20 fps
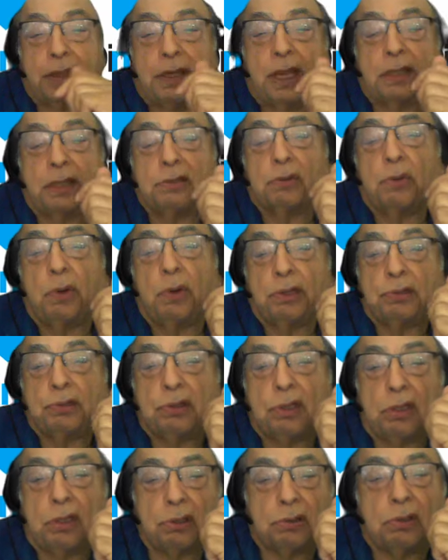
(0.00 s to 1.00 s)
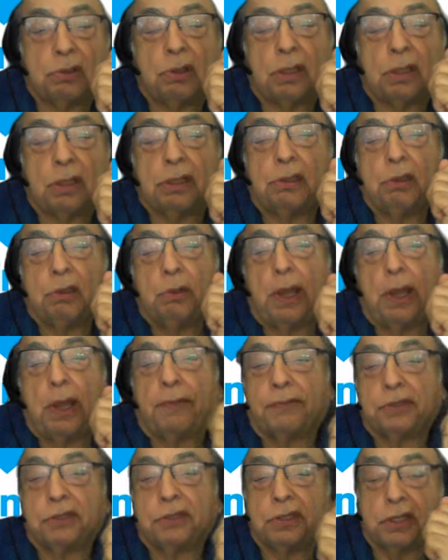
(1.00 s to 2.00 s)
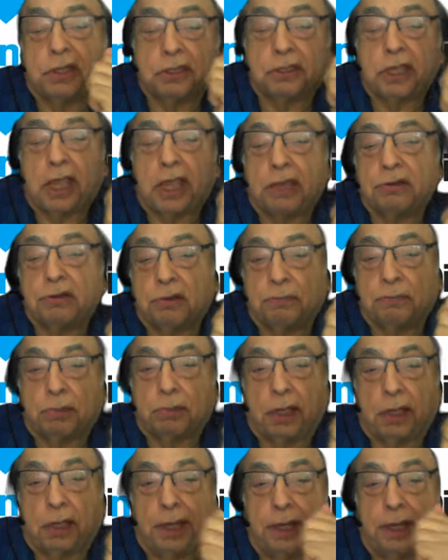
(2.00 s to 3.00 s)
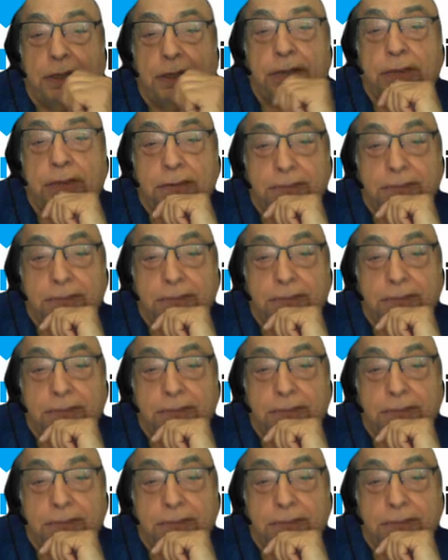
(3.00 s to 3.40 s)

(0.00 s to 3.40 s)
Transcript: the next question is, do you have a succession plan?